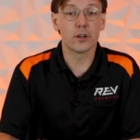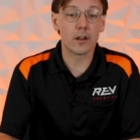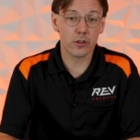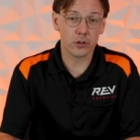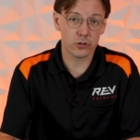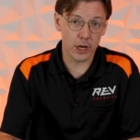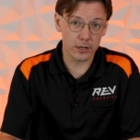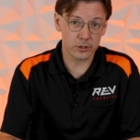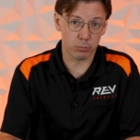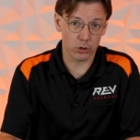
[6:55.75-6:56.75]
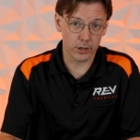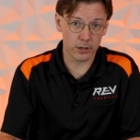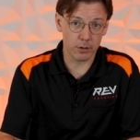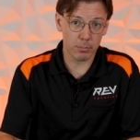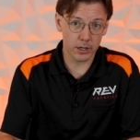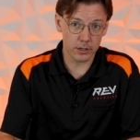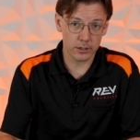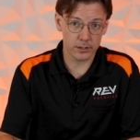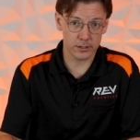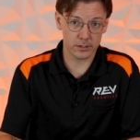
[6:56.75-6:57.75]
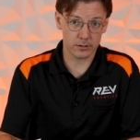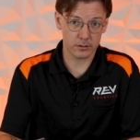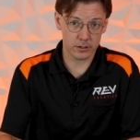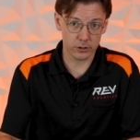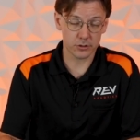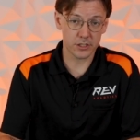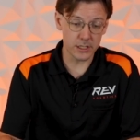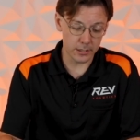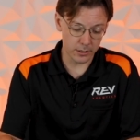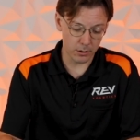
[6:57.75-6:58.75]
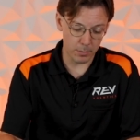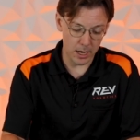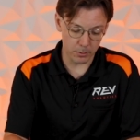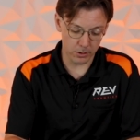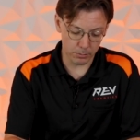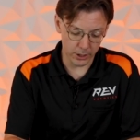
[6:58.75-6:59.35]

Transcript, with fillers: now that the chain is broken and the pin is still seated in the bottom of the